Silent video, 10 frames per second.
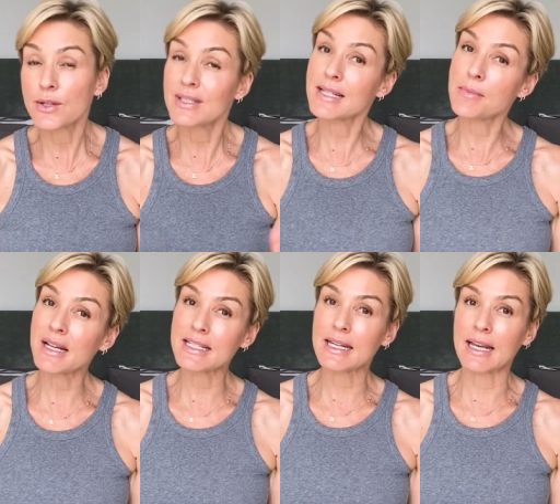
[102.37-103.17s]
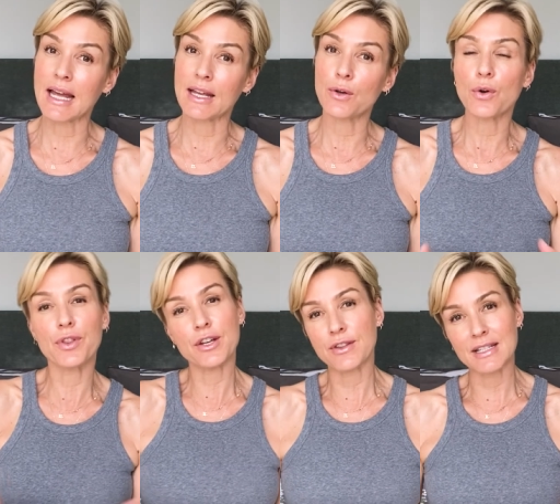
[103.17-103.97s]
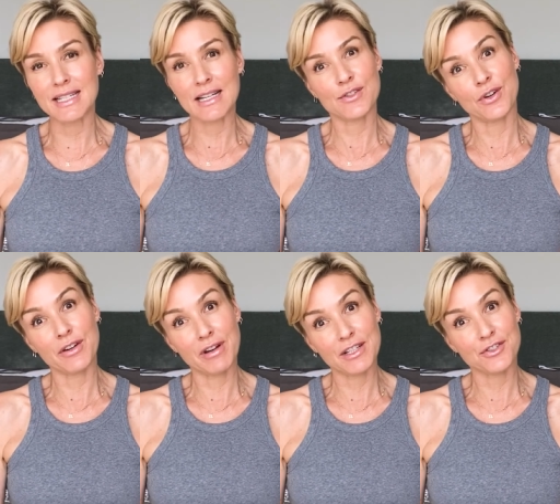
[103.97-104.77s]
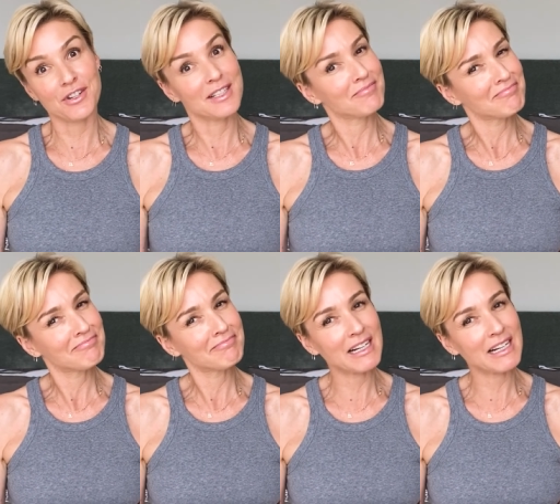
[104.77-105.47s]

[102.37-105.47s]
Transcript: So it's in my DNA, although they say it's not hereditary.